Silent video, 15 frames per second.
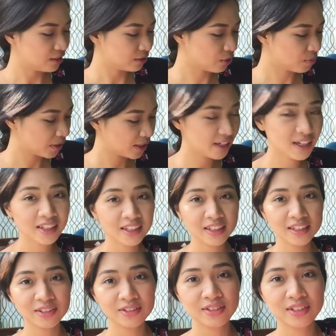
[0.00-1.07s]
So, makikita
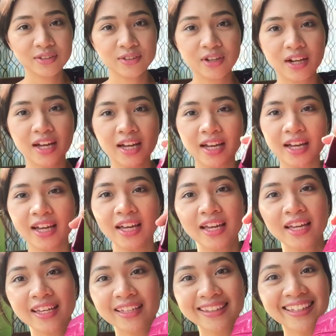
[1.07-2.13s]
dito
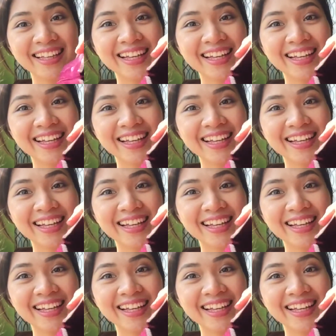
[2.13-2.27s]
ay...